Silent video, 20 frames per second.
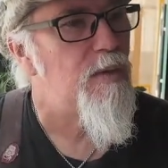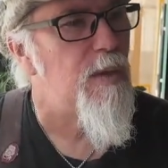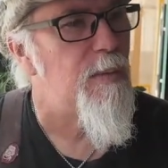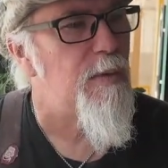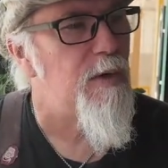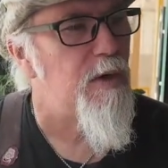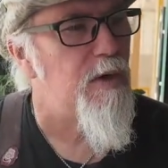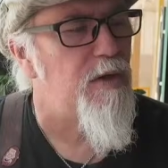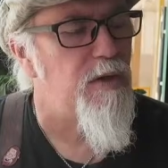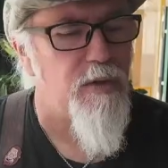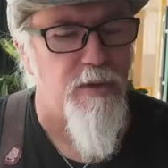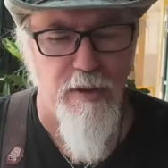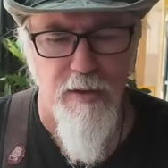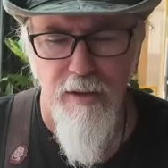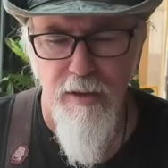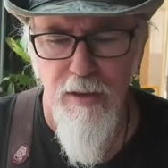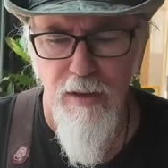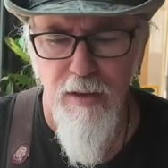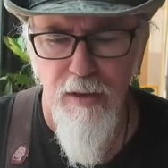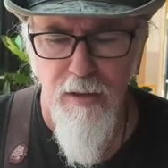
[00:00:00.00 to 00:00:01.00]
I'm going to do
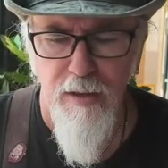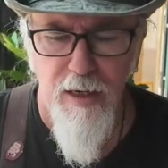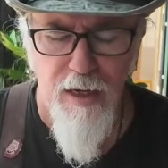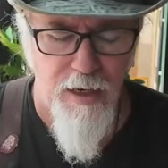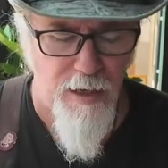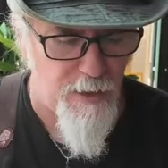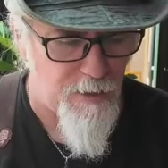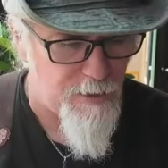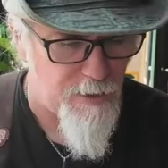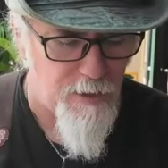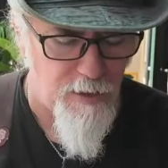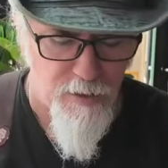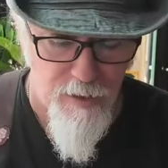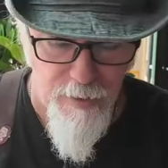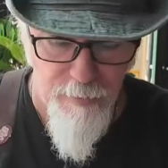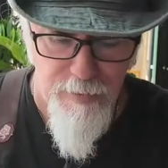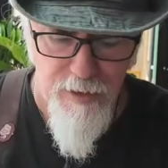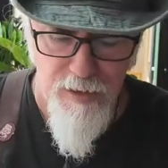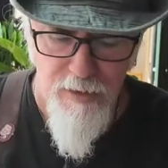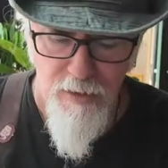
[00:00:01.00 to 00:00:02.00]
this. Yeah, I think I'll
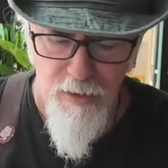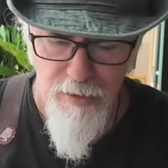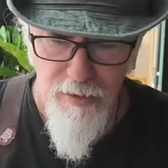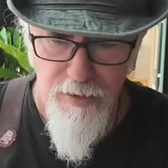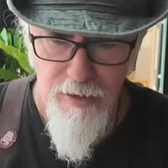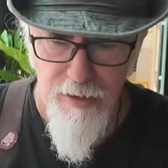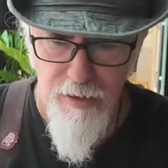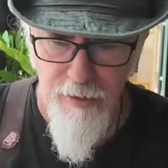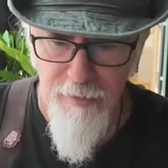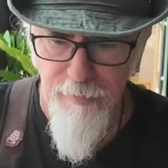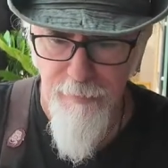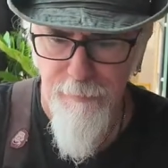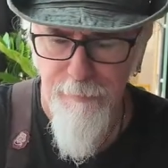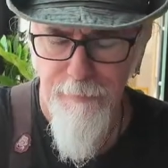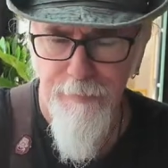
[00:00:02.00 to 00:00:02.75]
keep these on today.